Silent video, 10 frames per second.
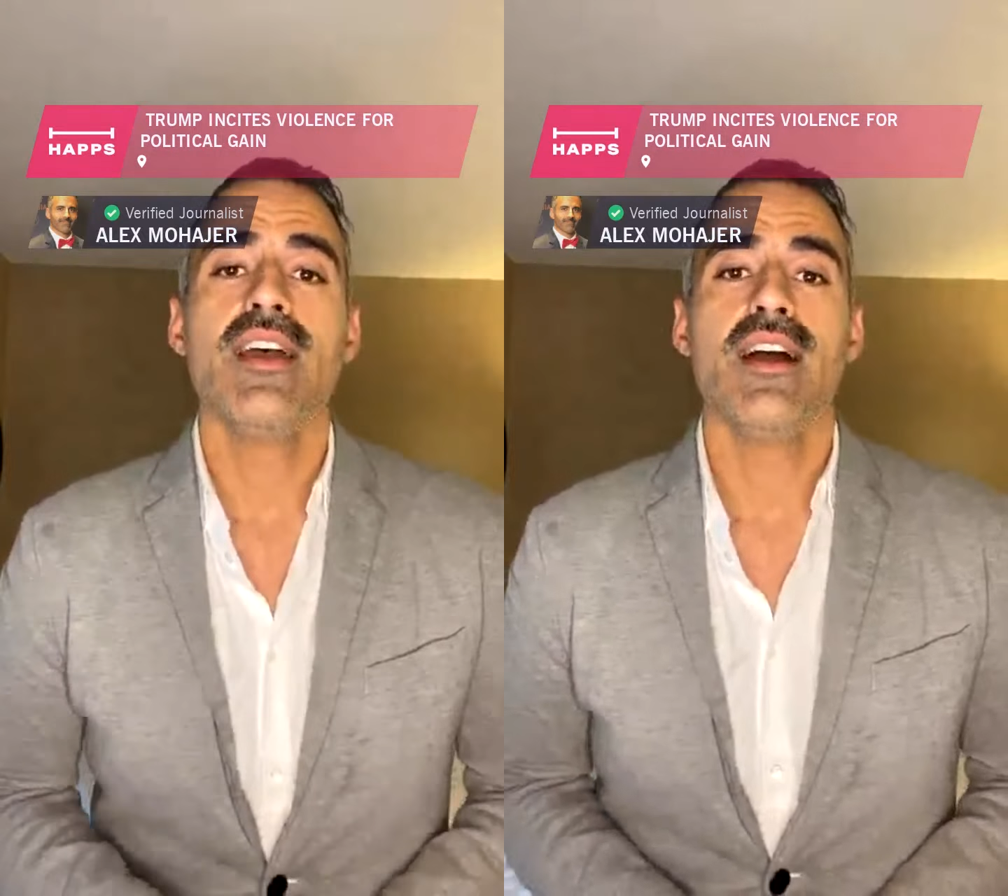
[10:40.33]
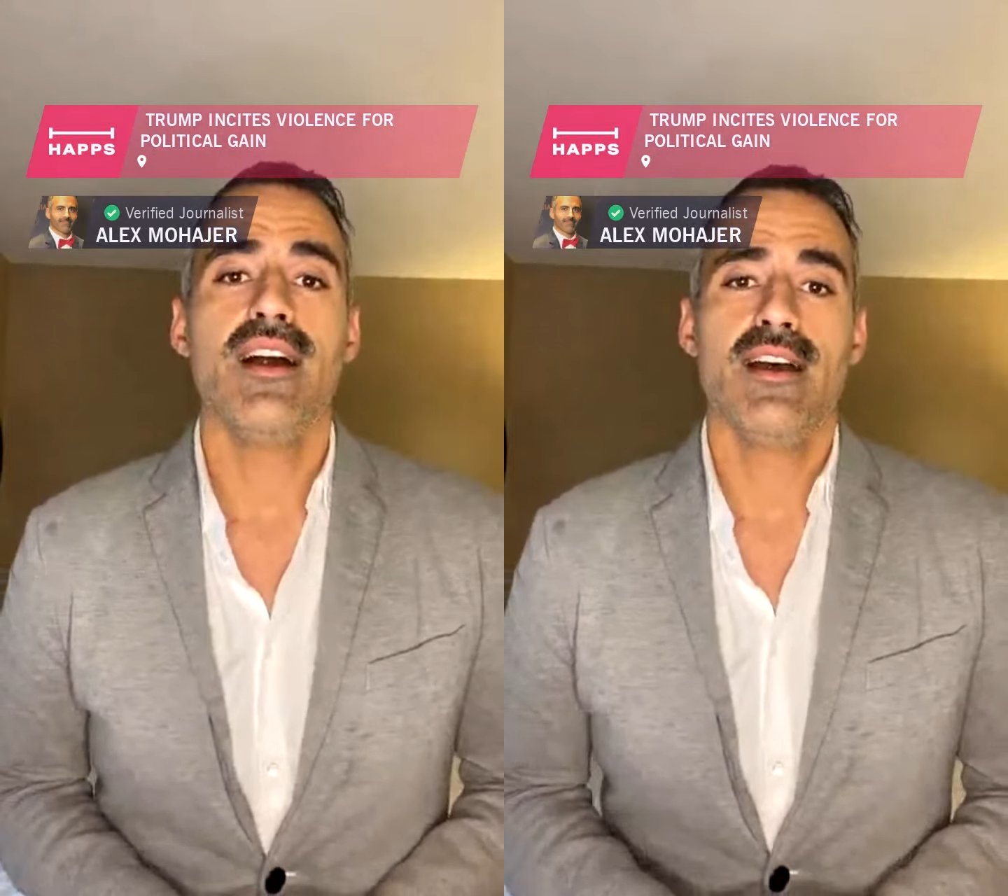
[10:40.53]

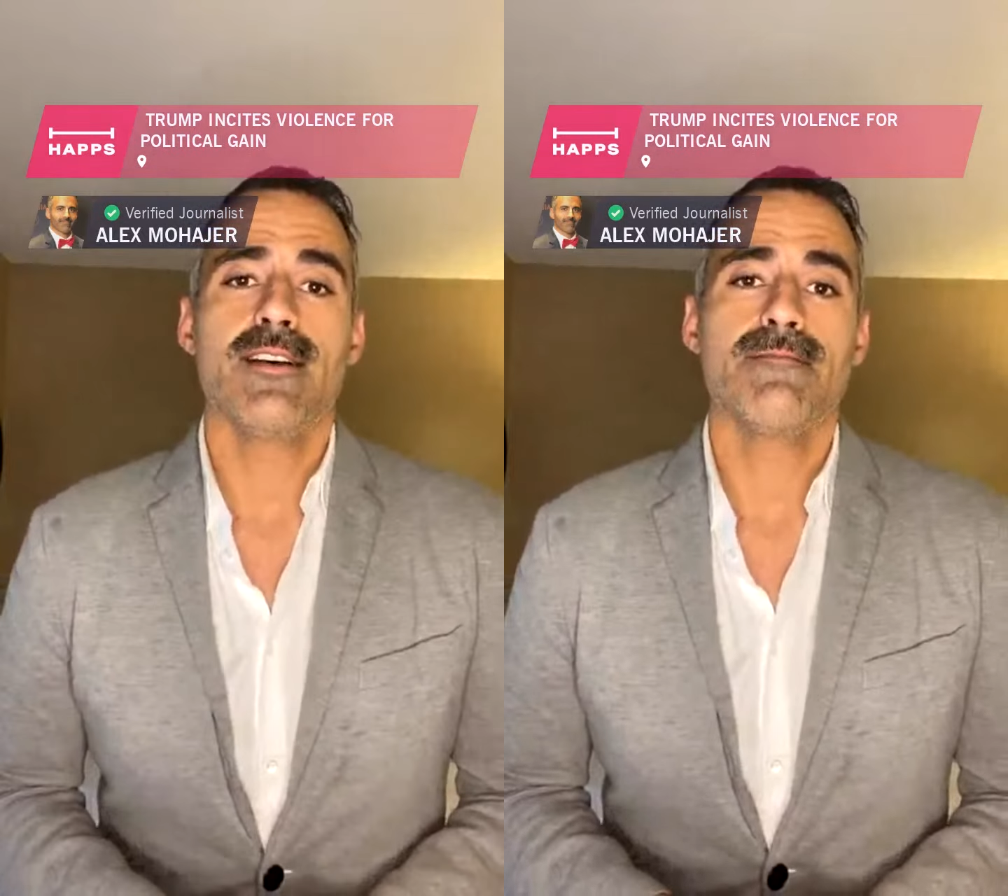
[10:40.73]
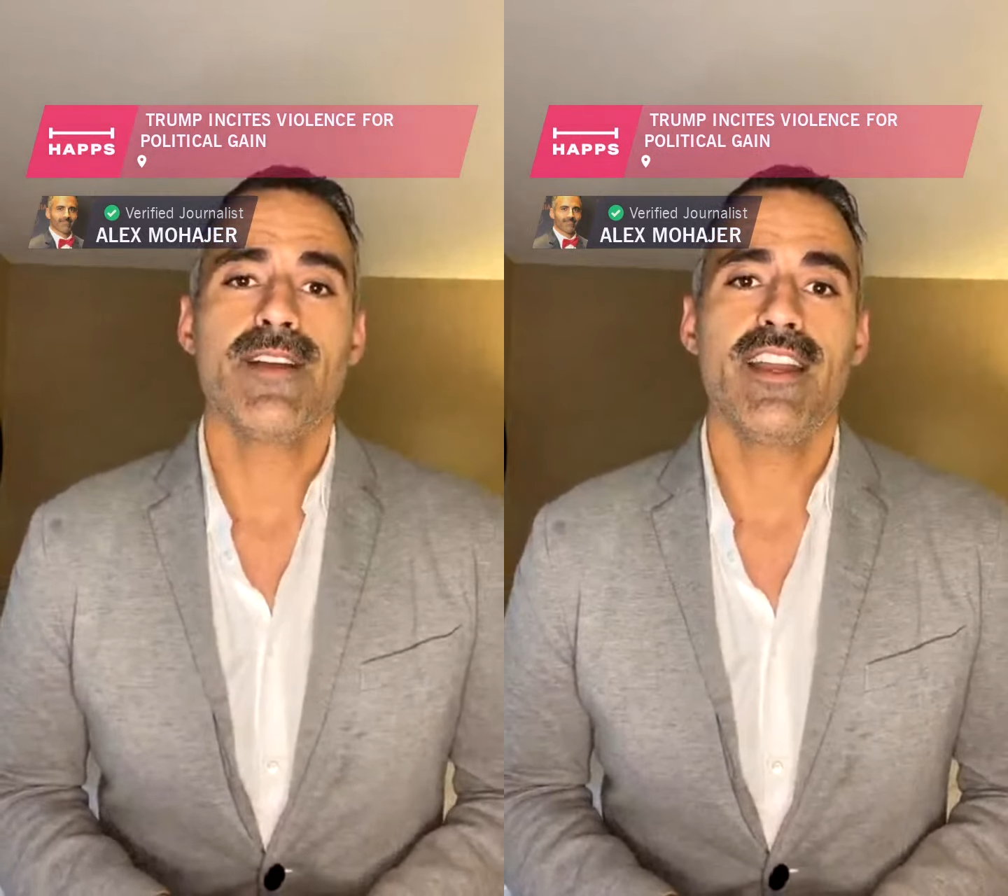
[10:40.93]

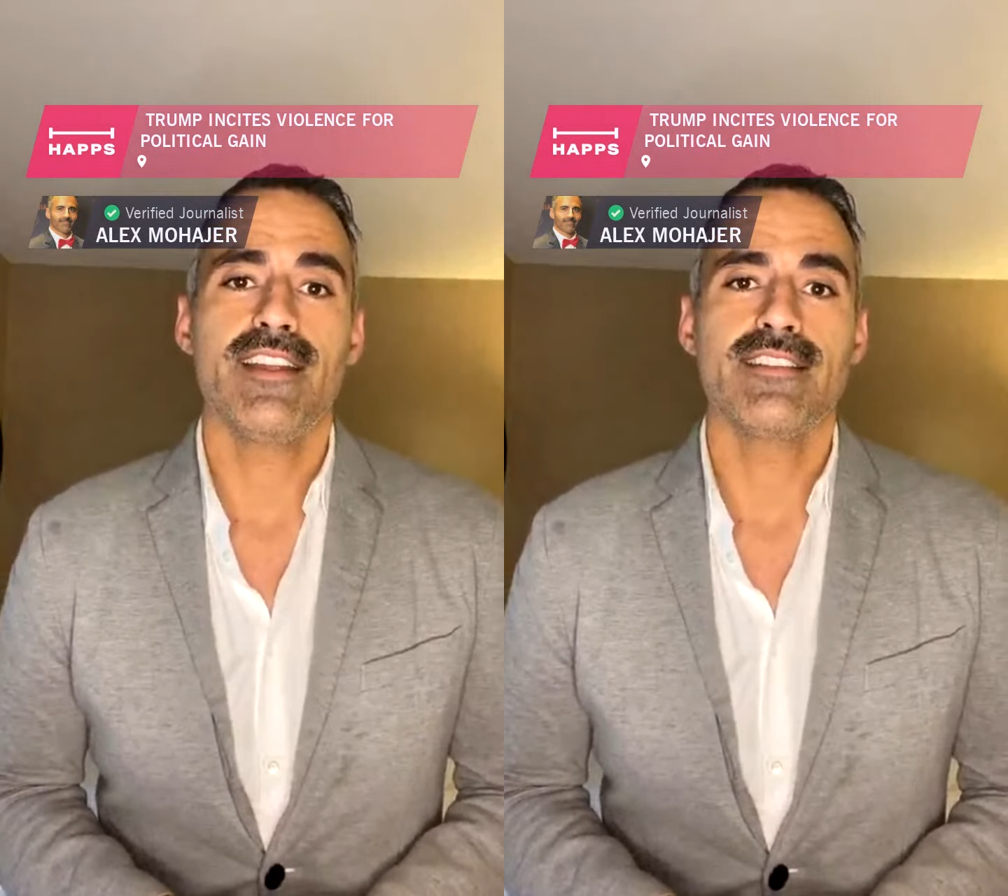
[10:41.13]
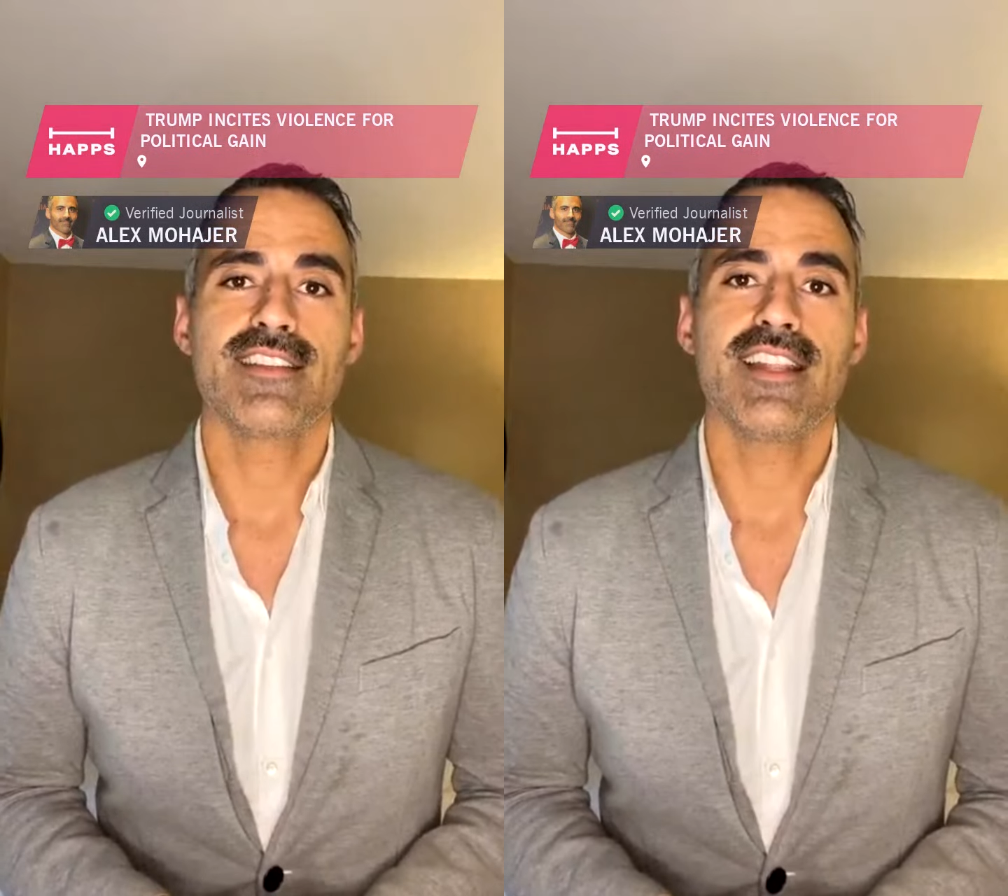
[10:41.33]

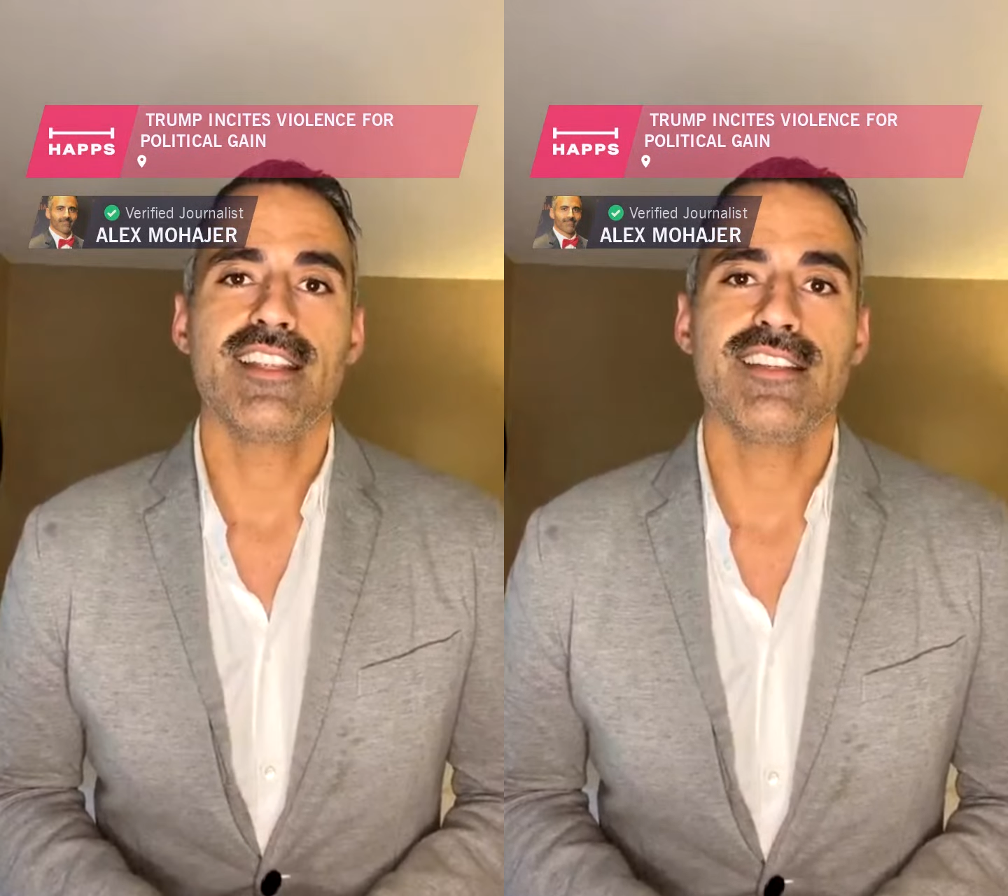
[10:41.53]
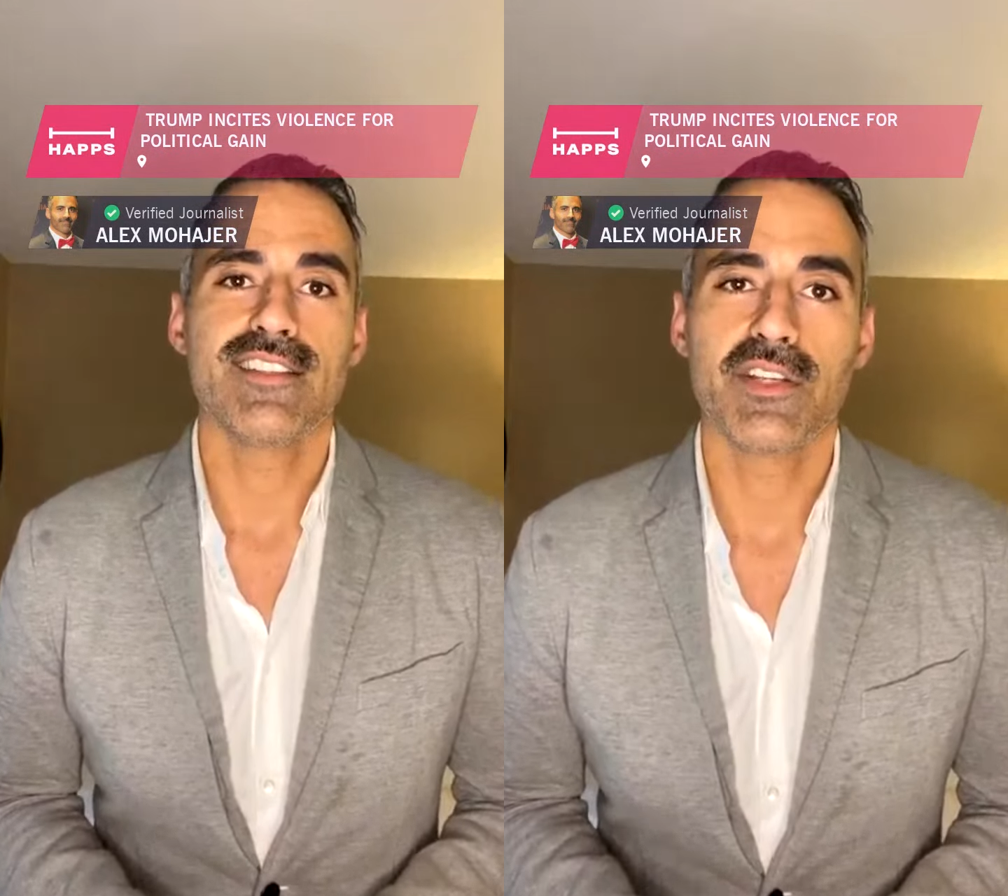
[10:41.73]
and that
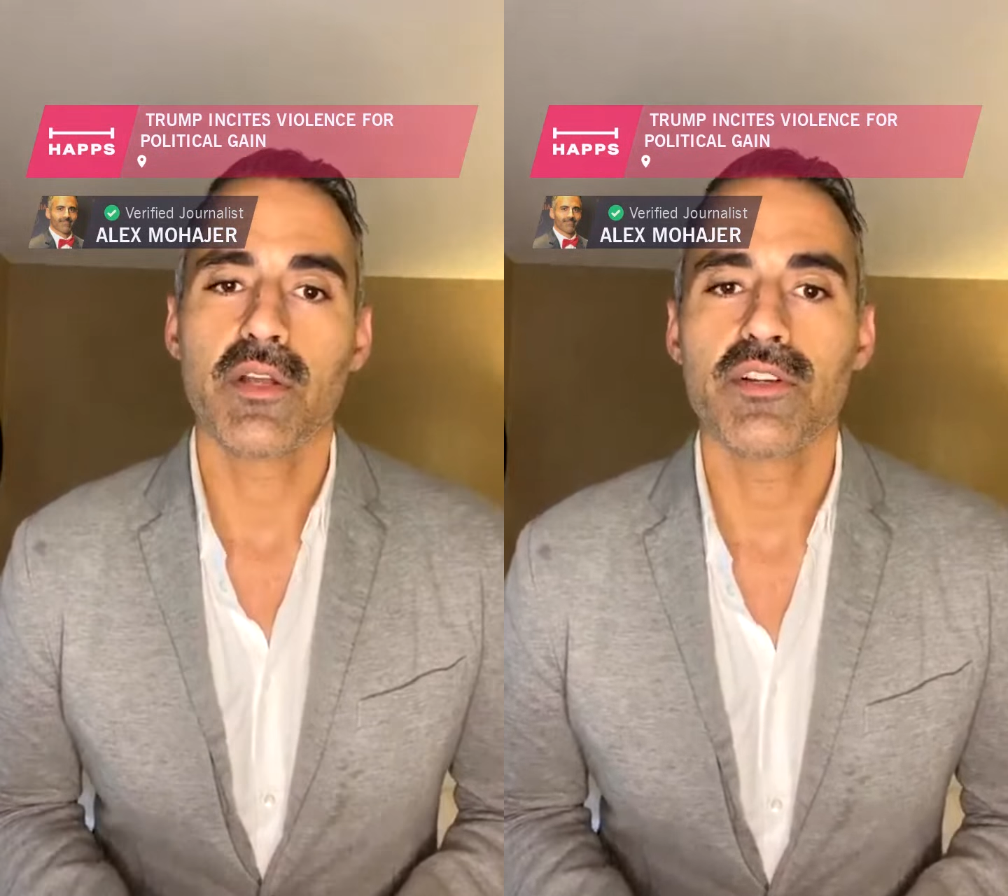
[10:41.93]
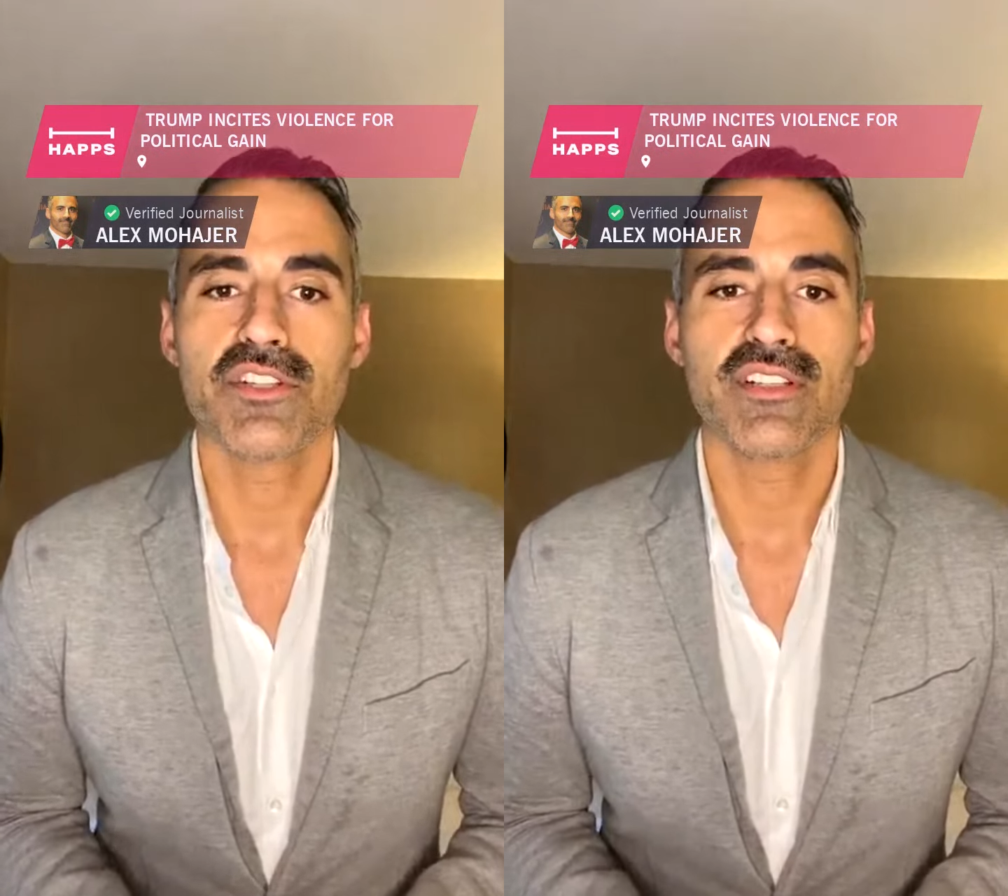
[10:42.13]
he is encouraging